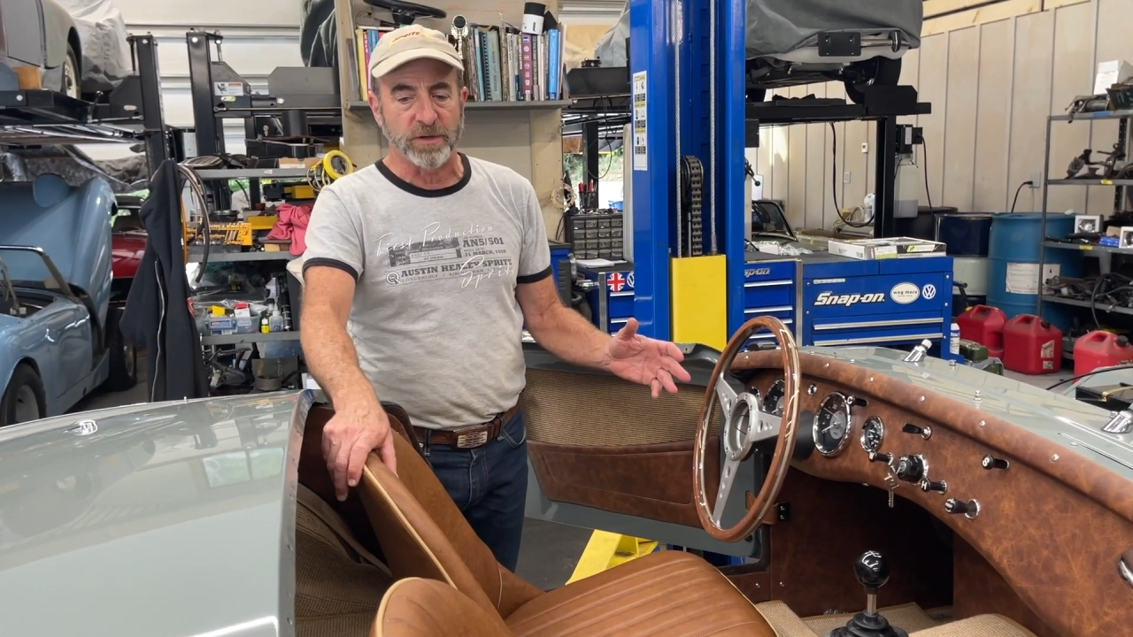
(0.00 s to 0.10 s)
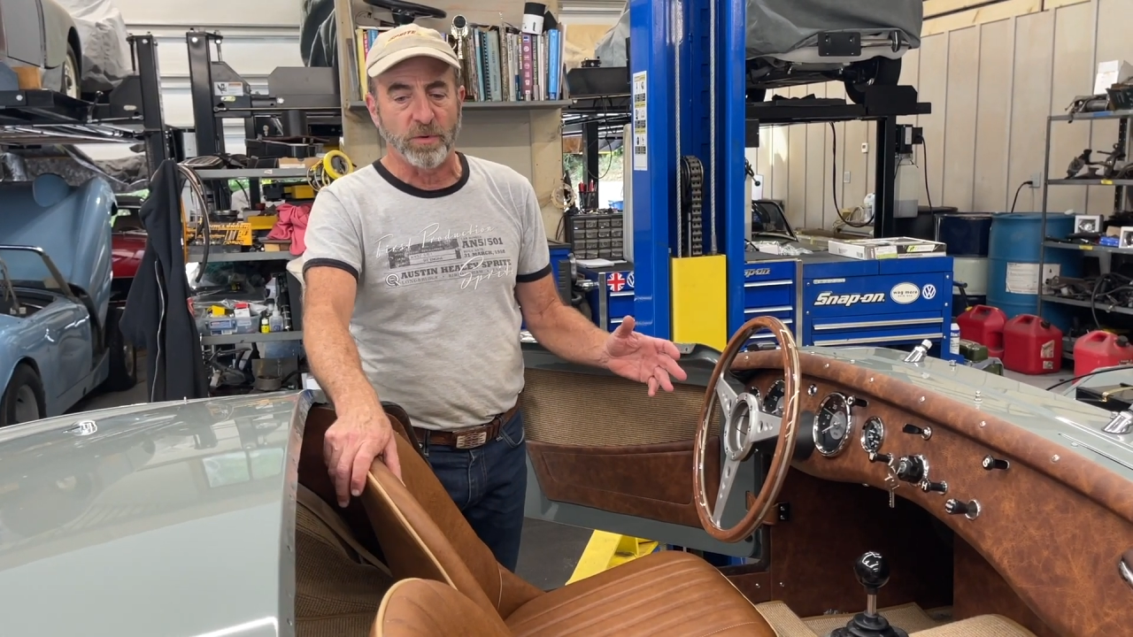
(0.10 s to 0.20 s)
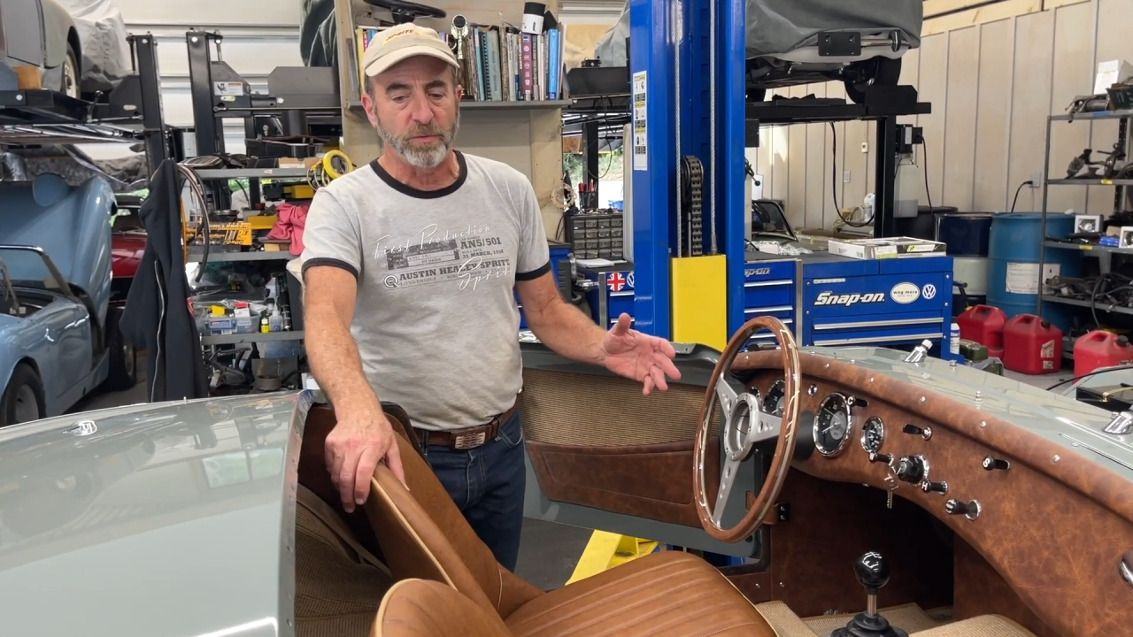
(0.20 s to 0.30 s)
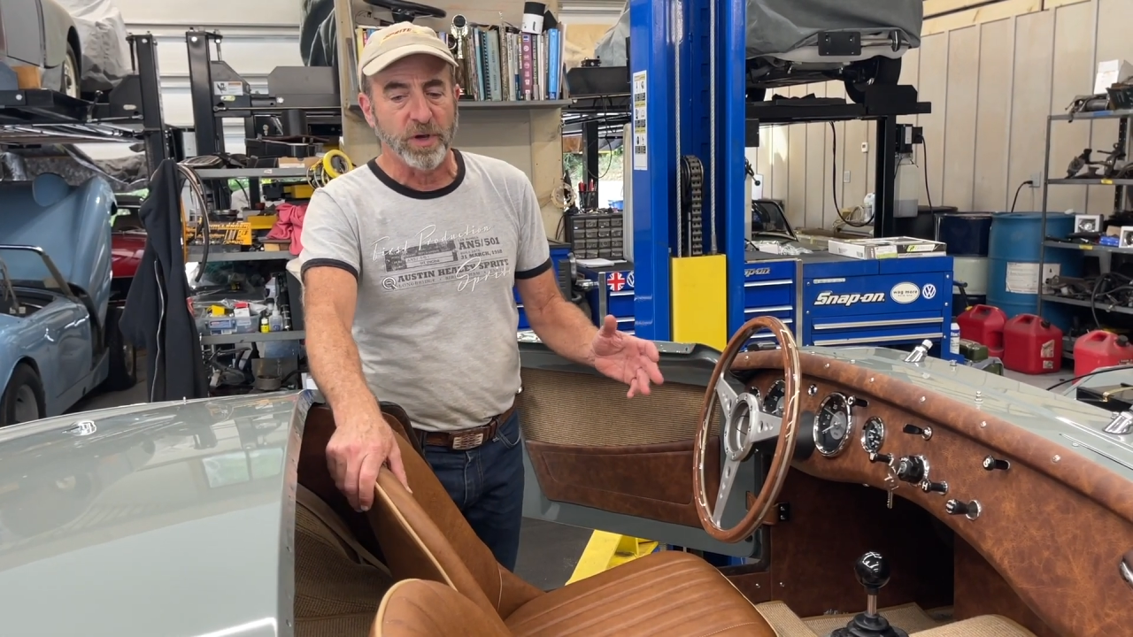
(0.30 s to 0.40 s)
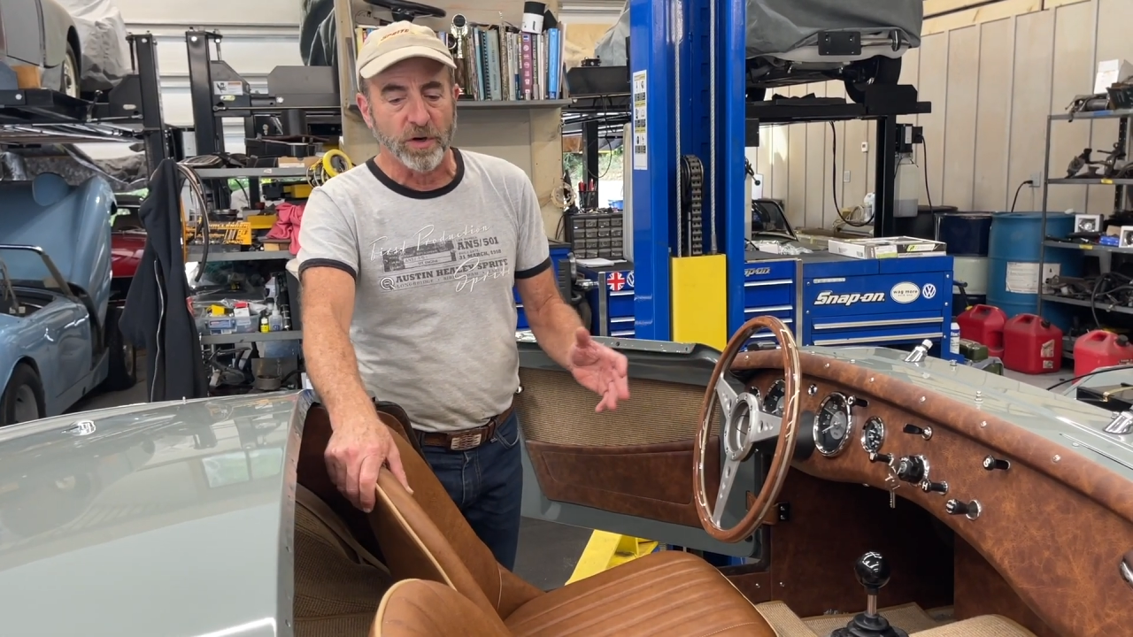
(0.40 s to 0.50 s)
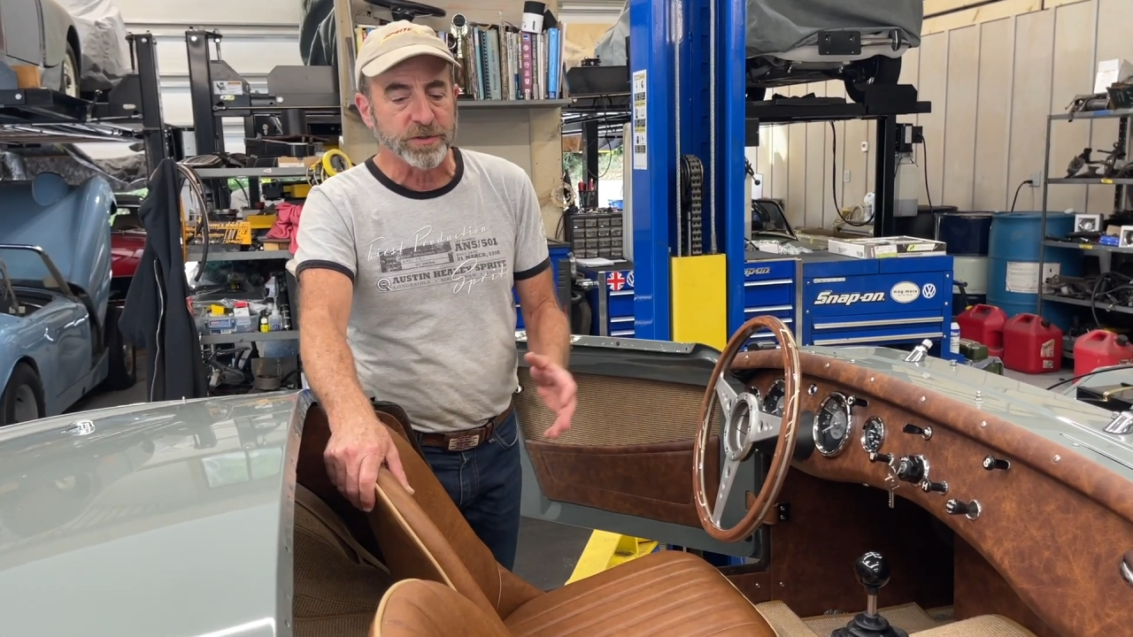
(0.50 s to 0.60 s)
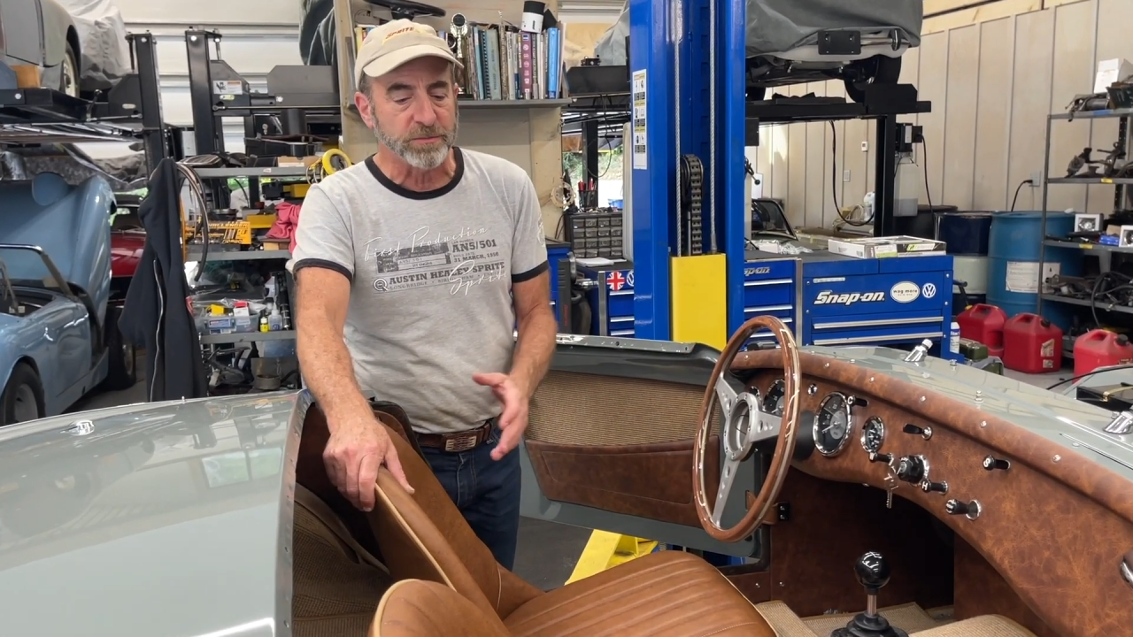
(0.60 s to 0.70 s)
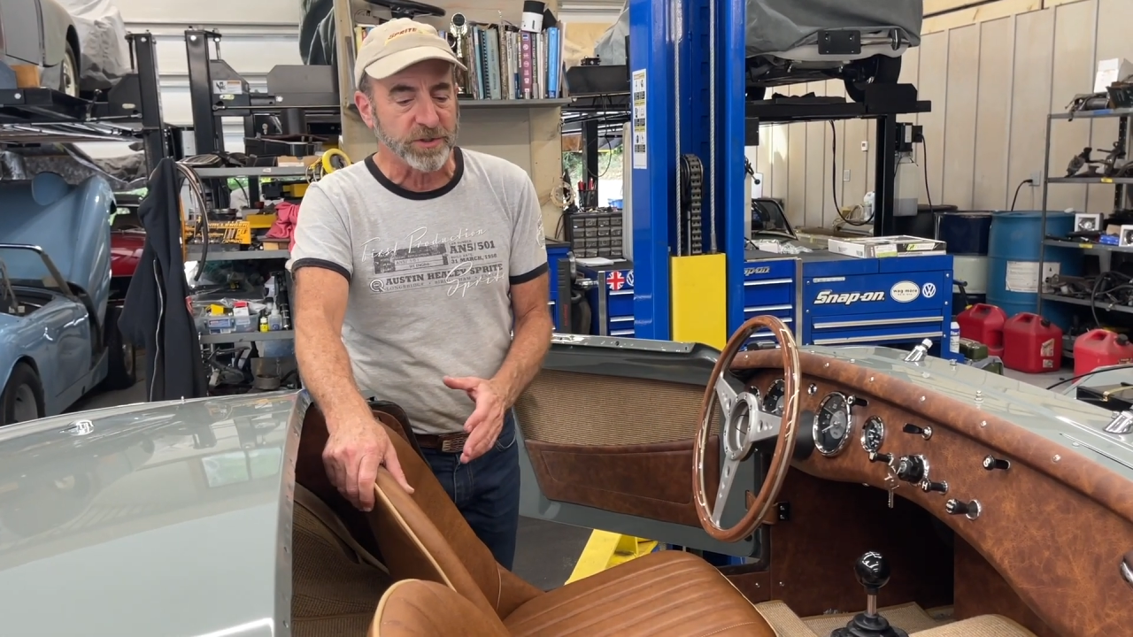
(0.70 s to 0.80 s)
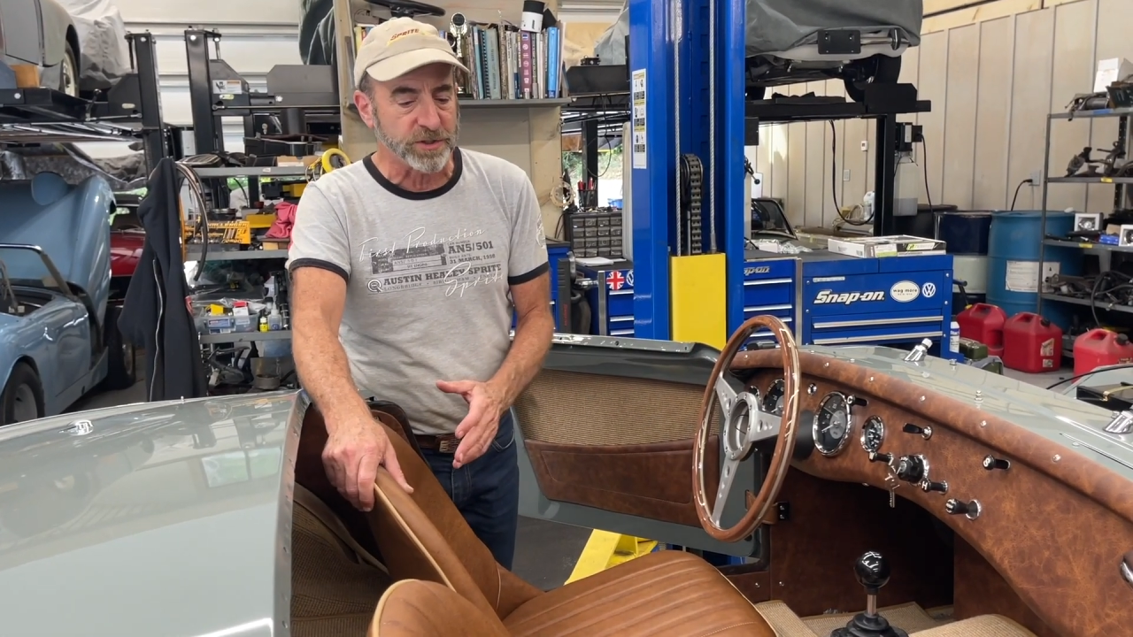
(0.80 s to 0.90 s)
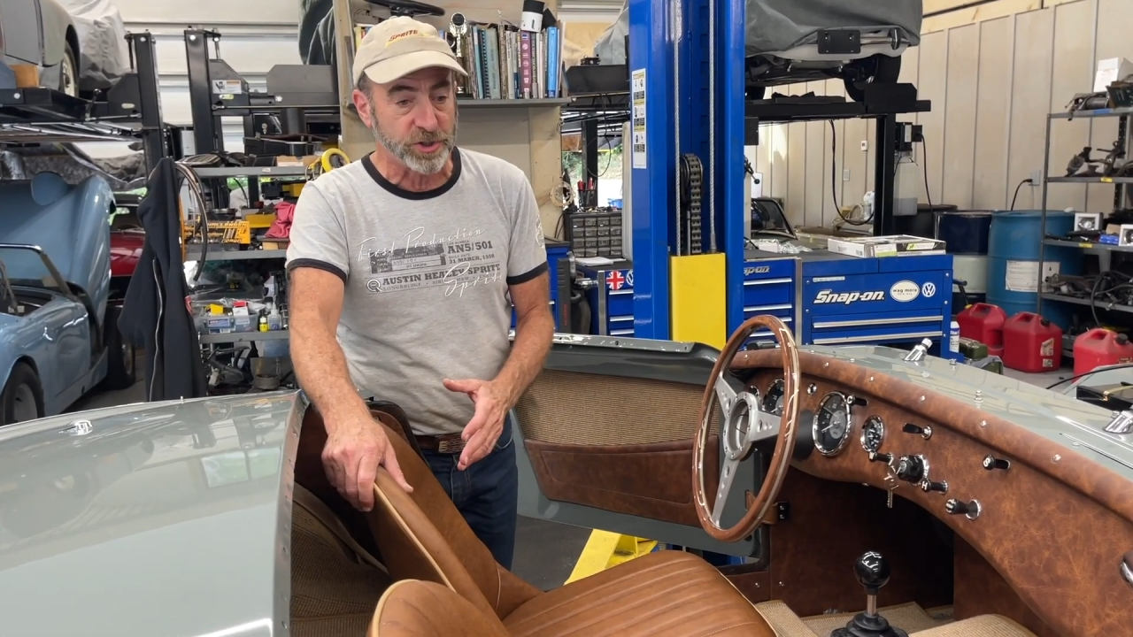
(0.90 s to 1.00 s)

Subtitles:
And what we ultimately